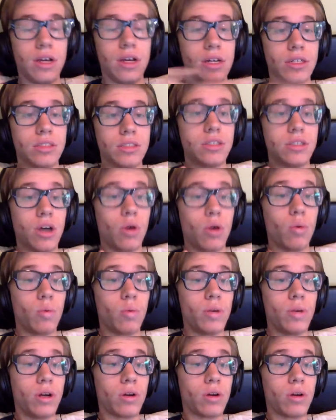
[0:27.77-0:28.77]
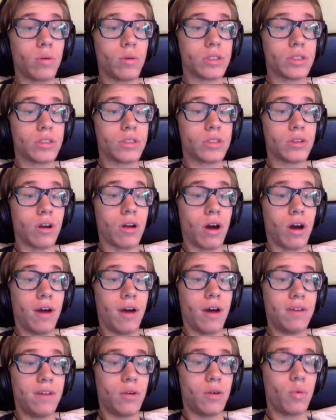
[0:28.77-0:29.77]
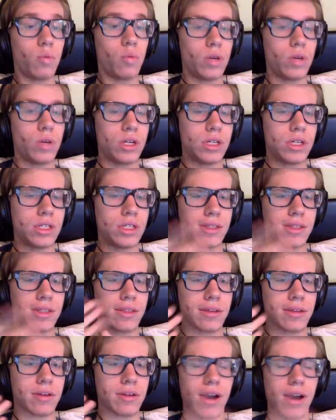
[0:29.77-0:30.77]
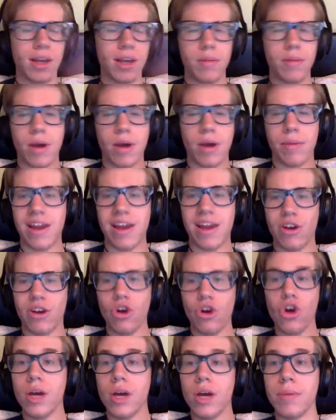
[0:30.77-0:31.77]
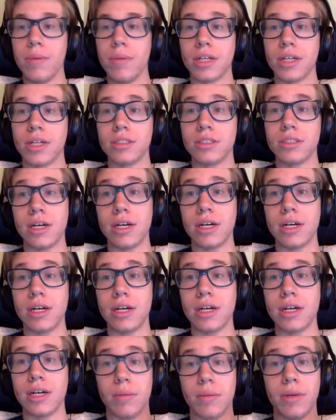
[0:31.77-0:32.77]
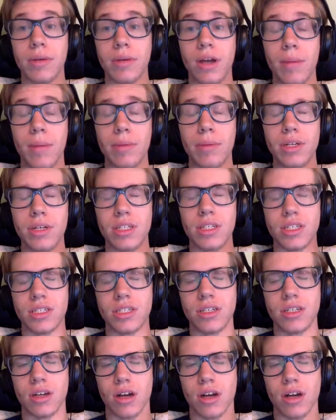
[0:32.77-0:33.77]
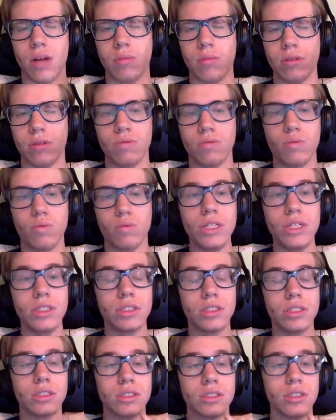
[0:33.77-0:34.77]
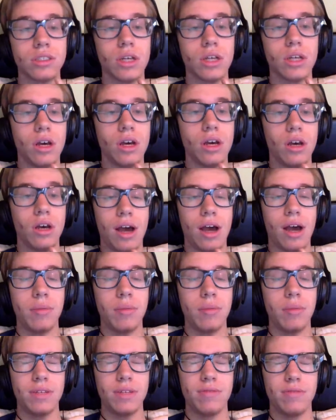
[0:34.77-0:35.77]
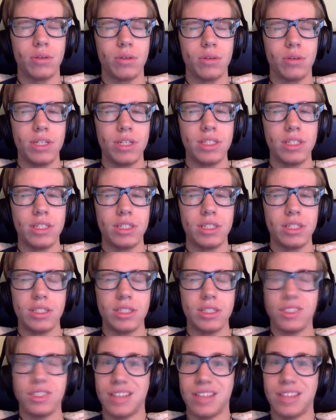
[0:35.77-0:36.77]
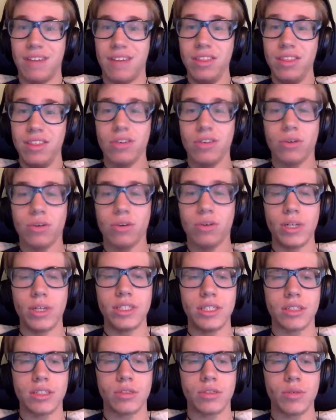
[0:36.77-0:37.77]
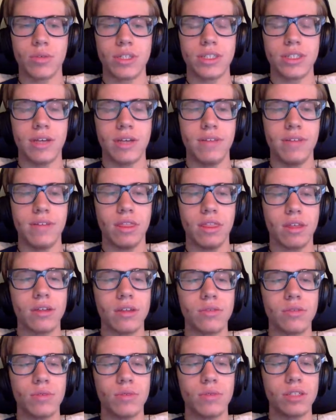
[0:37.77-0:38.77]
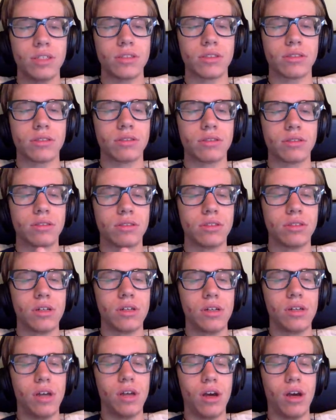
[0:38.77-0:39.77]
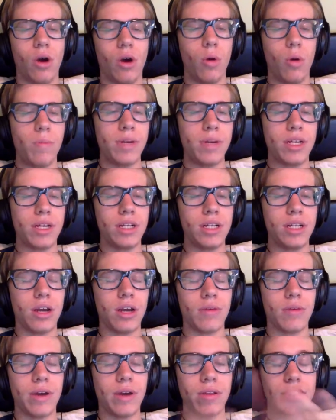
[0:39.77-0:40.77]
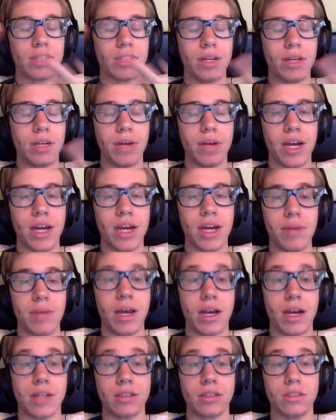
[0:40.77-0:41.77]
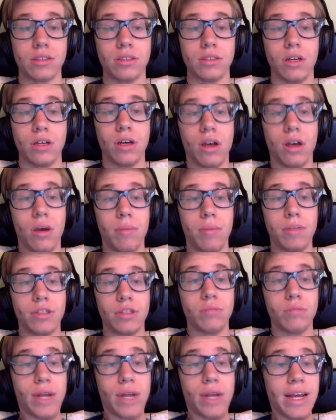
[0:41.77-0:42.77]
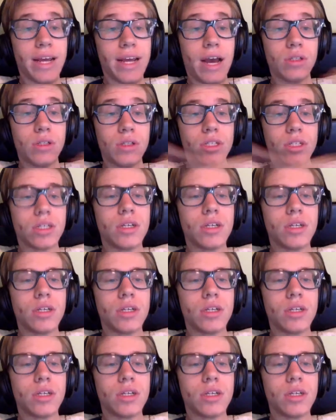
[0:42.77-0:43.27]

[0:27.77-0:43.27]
So we are going to start off with talking about Pandora because that's coming up in a couple of weeks. I believe the 27th, 26th, 27th is when it's opening around the same time as Mission Breakout.